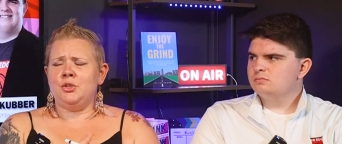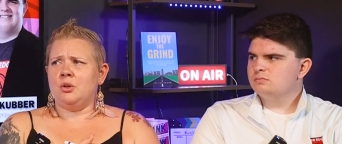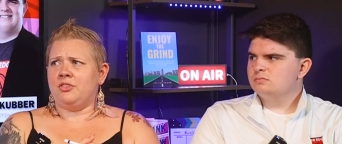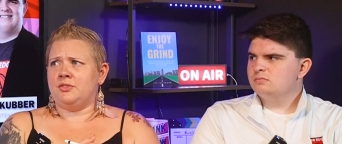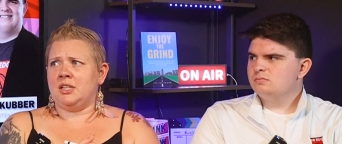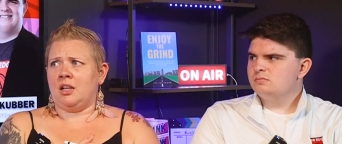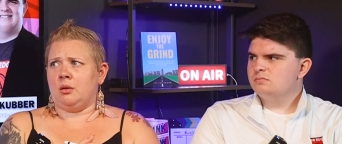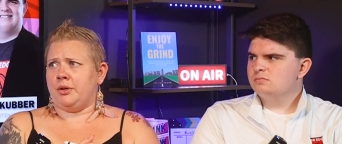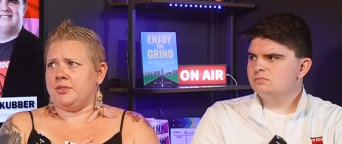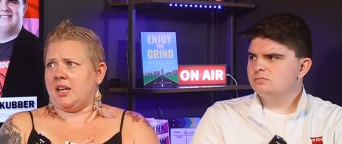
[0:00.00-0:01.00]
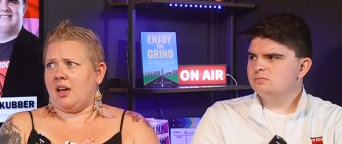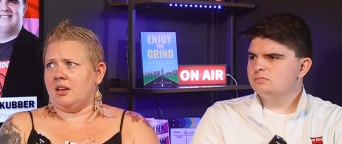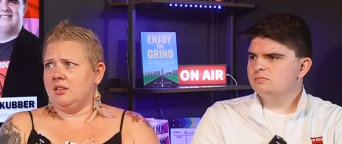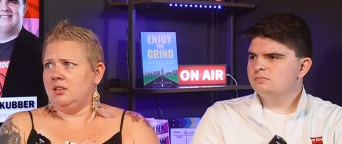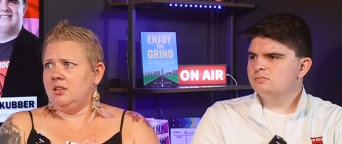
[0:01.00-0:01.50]
Speaker 1: you do a $50 burst
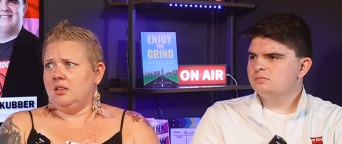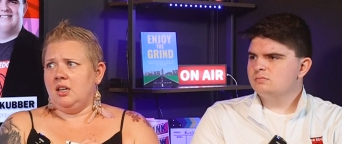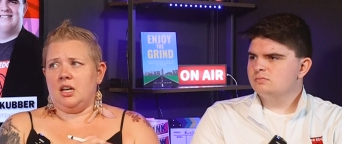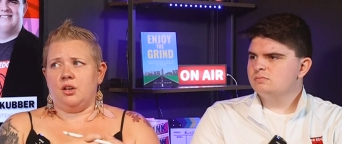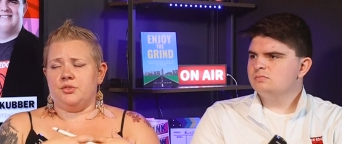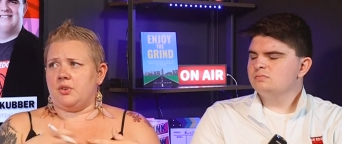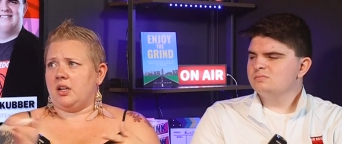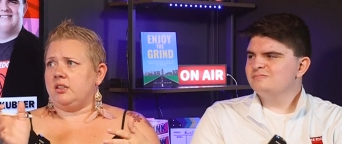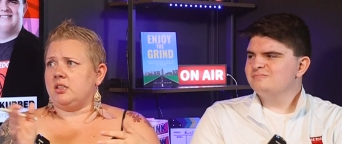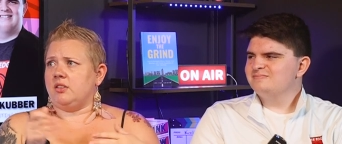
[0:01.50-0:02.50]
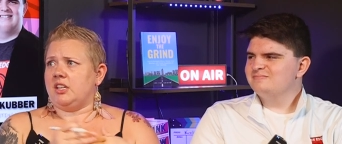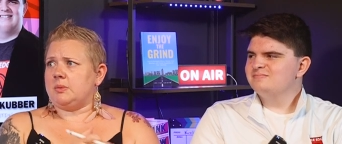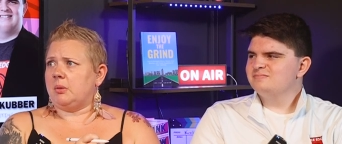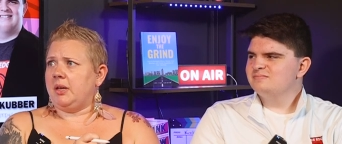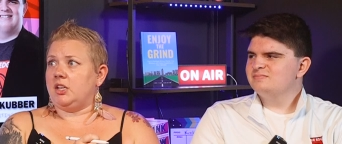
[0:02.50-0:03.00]
ad and it goes directly to the
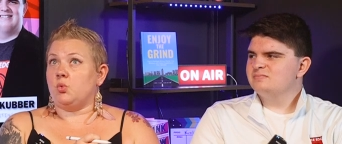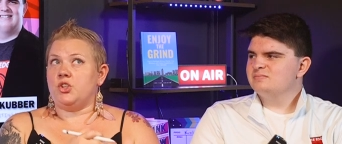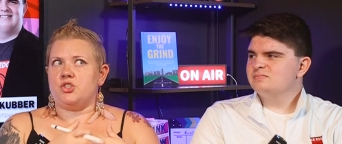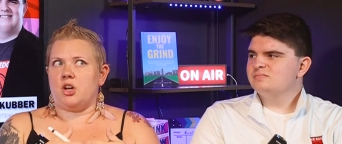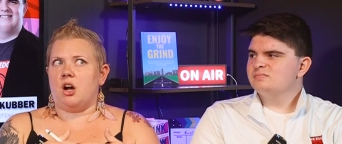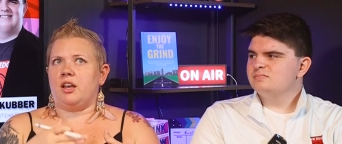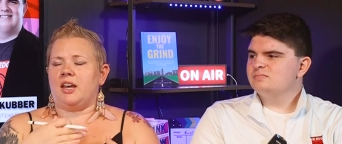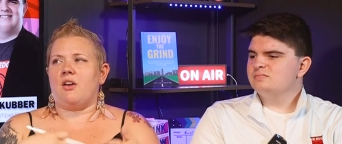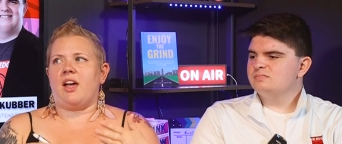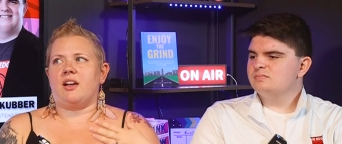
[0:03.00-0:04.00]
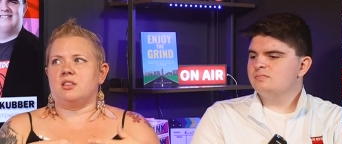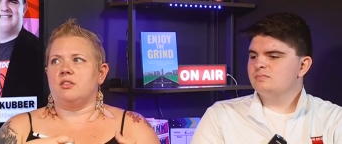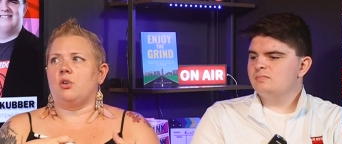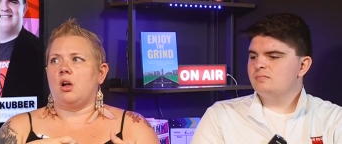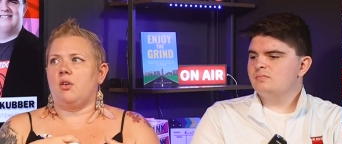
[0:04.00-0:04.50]
Facebook page, which is already now
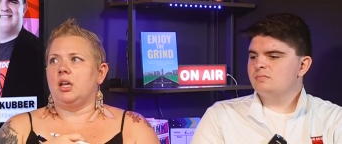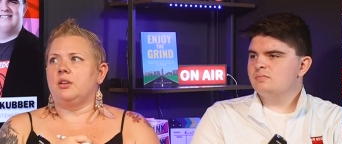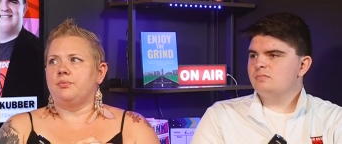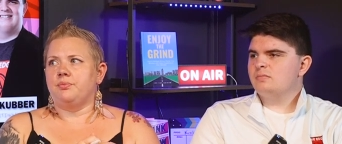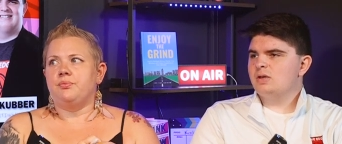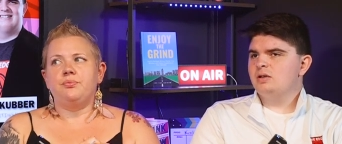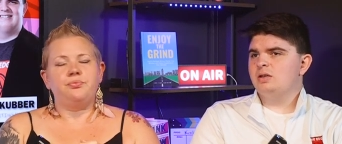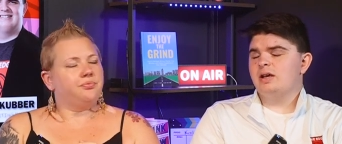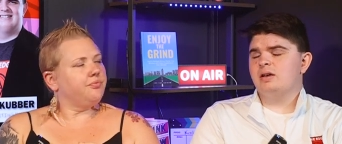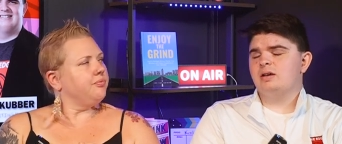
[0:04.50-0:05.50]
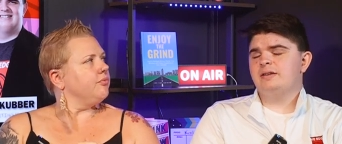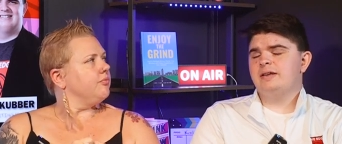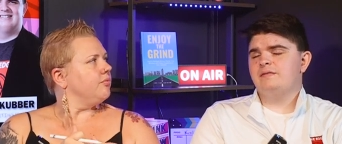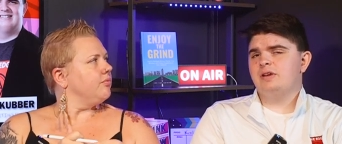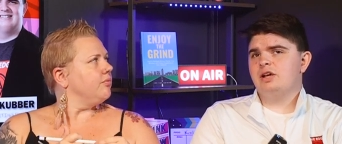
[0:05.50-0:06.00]
active, growing. Yep.
Speaker 2: Yeah, and
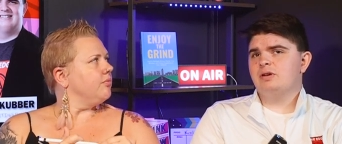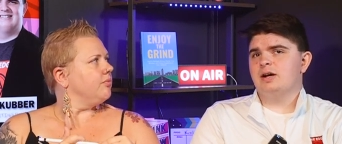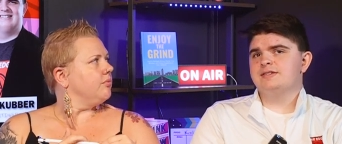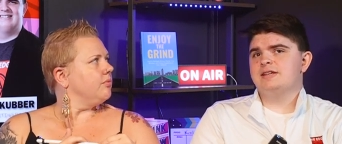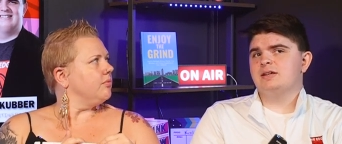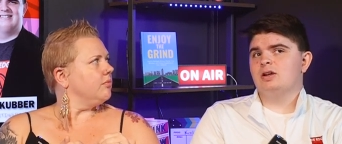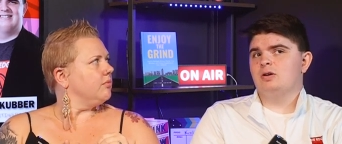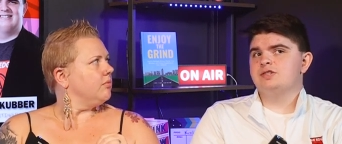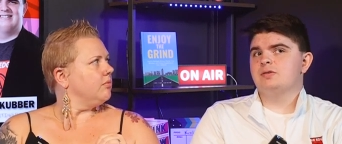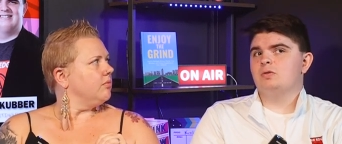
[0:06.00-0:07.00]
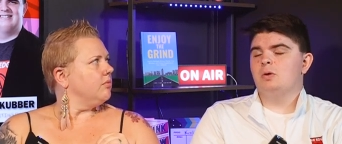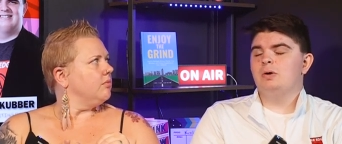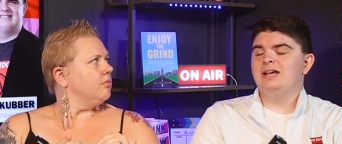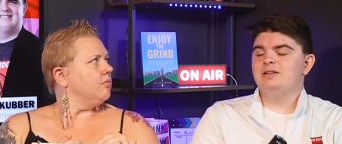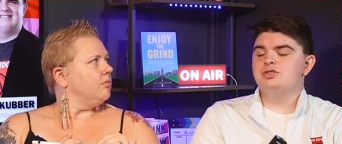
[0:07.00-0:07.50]
that video content can also
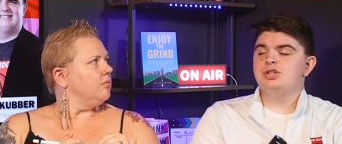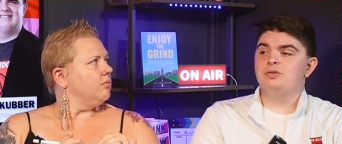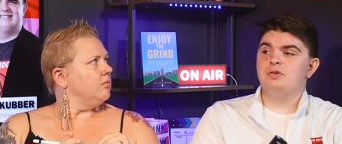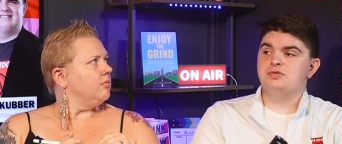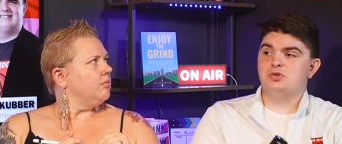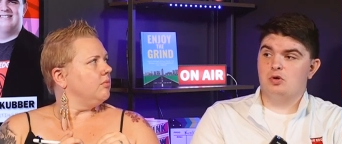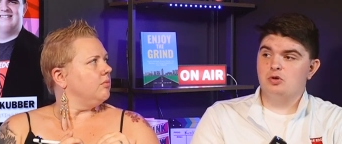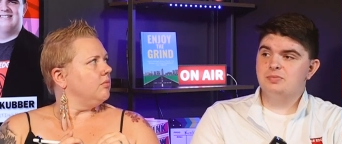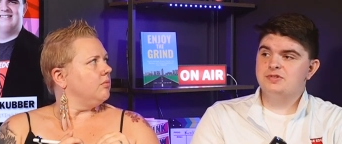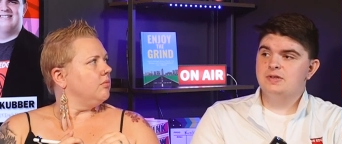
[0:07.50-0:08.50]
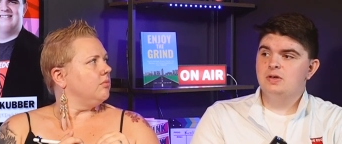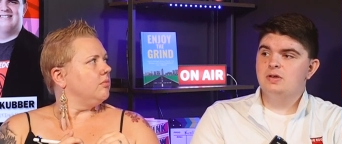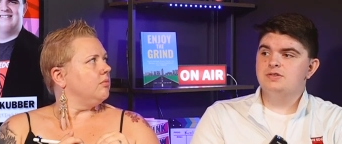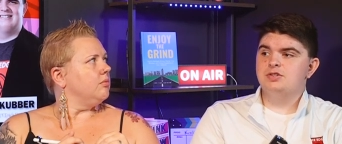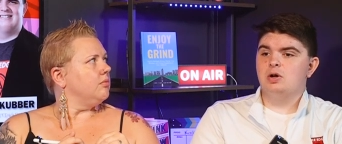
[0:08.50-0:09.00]
go into those groups.
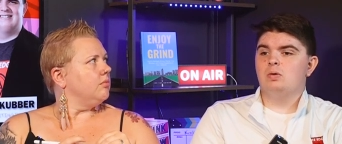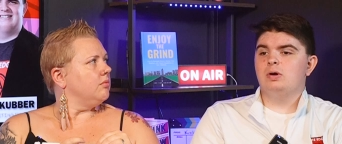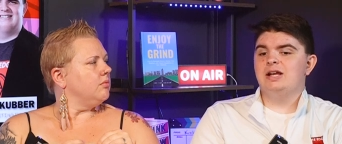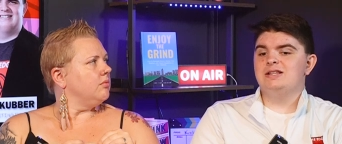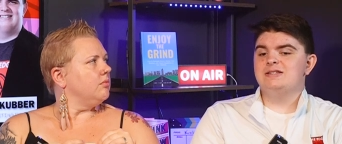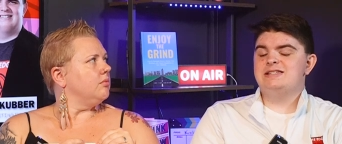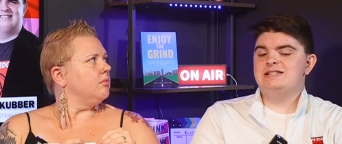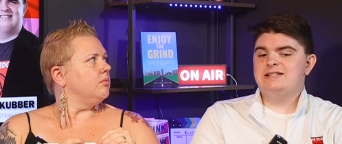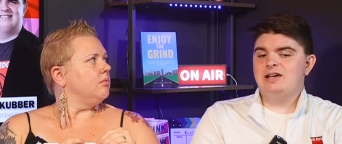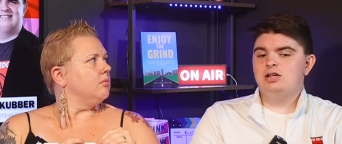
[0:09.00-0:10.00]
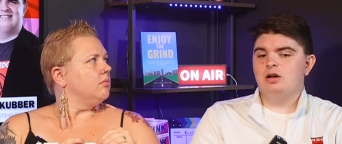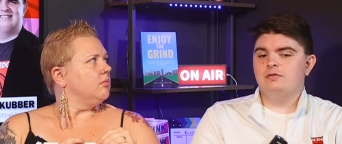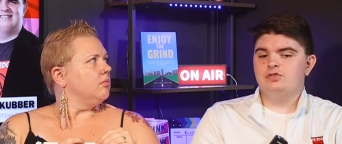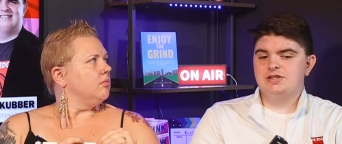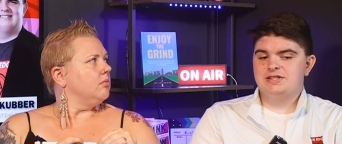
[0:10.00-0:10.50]
So instead
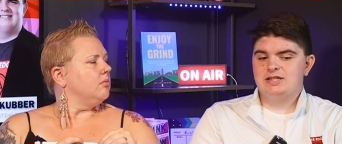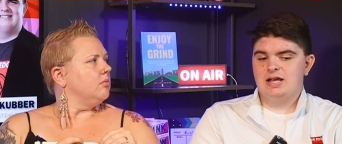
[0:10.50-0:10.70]
of just